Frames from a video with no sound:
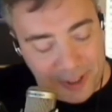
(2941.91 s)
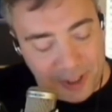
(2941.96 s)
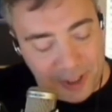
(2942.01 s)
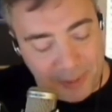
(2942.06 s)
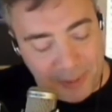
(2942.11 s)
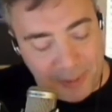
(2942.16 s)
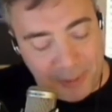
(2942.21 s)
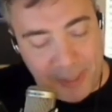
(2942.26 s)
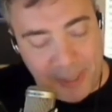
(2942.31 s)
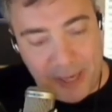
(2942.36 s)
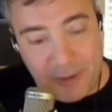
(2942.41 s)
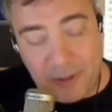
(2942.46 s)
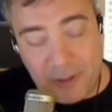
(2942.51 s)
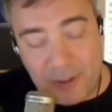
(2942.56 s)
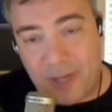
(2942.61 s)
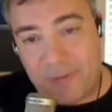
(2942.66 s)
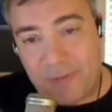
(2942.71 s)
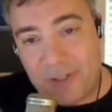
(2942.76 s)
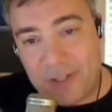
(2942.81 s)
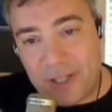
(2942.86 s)
edition, but
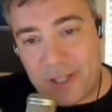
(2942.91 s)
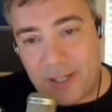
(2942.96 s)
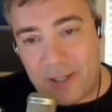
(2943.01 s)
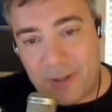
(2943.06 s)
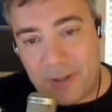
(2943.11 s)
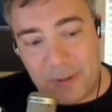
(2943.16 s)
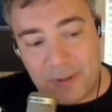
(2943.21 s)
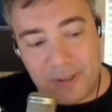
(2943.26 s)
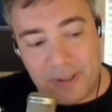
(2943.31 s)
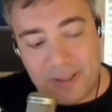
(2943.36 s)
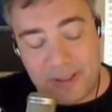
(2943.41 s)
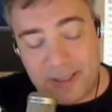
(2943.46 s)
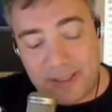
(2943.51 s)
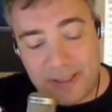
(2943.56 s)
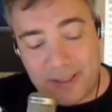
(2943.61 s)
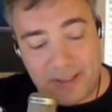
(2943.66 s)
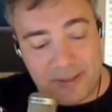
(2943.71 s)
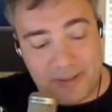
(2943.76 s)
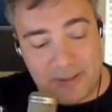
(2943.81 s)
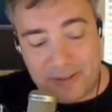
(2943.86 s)
Microsoft is now
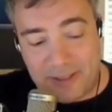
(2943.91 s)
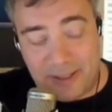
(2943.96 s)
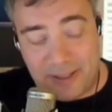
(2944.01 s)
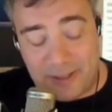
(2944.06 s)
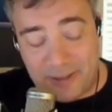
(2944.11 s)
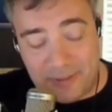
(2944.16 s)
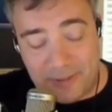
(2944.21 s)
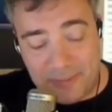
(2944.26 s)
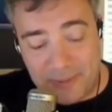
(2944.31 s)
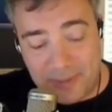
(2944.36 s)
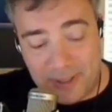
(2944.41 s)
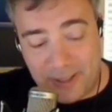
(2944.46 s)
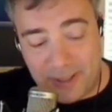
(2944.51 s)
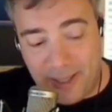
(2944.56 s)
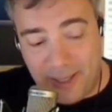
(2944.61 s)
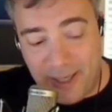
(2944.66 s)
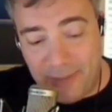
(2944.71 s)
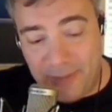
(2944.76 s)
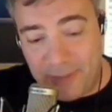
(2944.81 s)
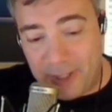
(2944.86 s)
in, an,
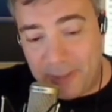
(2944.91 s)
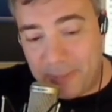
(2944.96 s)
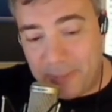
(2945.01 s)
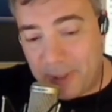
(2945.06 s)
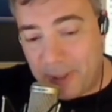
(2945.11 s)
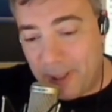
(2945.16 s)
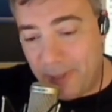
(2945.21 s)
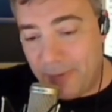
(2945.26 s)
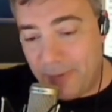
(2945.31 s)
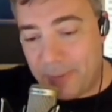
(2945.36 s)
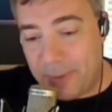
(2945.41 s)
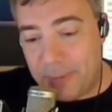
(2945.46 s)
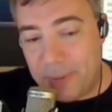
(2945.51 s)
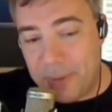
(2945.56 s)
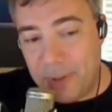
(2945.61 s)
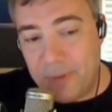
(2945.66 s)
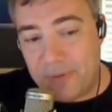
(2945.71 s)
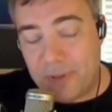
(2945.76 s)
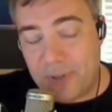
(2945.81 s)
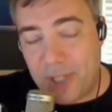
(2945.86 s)
in kind of an unbelievable
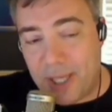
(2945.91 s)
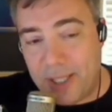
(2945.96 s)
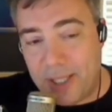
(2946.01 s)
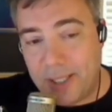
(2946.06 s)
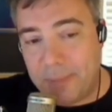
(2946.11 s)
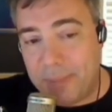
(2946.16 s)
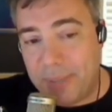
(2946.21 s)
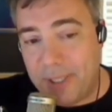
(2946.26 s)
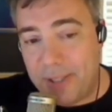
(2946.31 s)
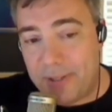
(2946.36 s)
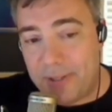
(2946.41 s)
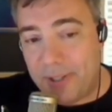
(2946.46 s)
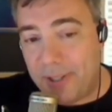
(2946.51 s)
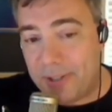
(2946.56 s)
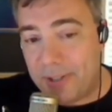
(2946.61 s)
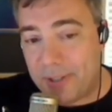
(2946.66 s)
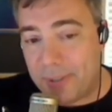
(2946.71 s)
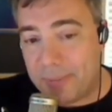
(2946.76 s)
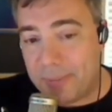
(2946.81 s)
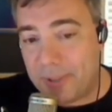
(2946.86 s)
move, selling
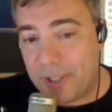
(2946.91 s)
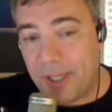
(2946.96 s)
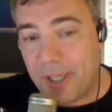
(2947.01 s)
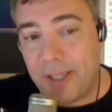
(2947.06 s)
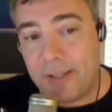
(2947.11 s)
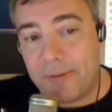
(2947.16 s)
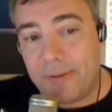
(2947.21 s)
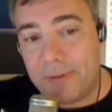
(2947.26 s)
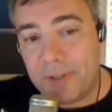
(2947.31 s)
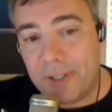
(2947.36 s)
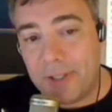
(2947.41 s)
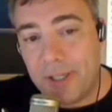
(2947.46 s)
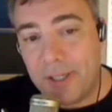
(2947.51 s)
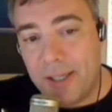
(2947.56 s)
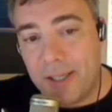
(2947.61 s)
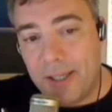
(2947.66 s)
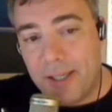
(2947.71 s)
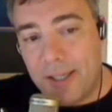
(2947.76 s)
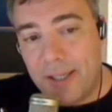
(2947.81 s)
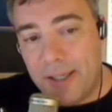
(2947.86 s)
PCs themselves.
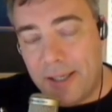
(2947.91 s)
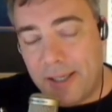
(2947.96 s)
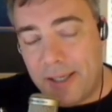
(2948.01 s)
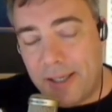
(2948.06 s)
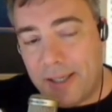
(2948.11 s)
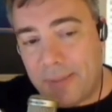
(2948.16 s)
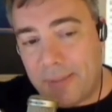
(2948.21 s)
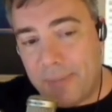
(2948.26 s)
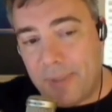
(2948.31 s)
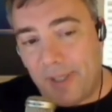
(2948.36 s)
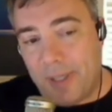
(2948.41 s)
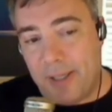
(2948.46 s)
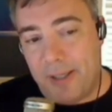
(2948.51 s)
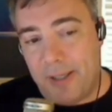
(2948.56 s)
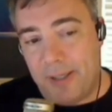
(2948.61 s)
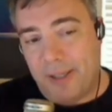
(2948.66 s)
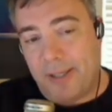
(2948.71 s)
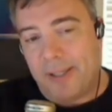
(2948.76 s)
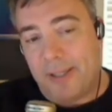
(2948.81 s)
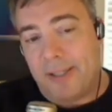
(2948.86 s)
Oh, really? Um,
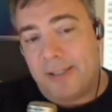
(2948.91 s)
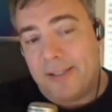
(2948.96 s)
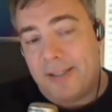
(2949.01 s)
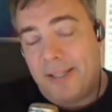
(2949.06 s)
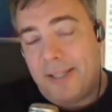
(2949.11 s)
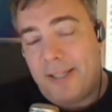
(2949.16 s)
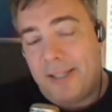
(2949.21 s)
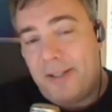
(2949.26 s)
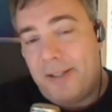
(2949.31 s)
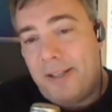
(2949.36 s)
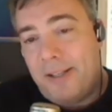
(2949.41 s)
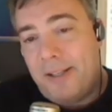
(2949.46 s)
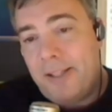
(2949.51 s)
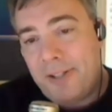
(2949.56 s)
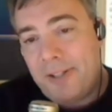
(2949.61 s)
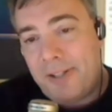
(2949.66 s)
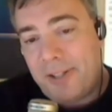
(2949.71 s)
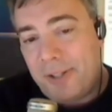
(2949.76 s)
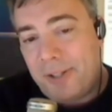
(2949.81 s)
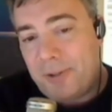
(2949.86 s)
yeah, and
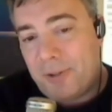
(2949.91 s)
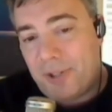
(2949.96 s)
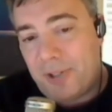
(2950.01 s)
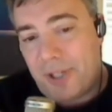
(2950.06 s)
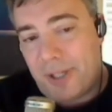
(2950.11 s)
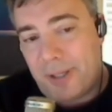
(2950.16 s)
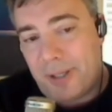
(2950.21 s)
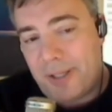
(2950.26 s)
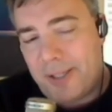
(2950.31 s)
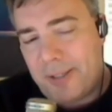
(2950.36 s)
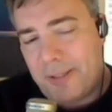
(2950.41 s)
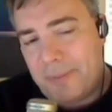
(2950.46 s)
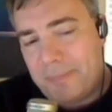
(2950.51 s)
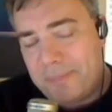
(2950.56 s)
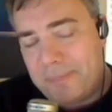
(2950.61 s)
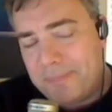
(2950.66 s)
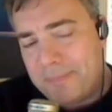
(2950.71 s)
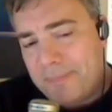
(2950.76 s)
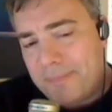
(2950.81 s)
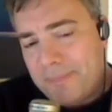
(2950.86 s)
this is interesting.
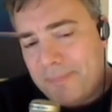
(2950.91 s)
Um,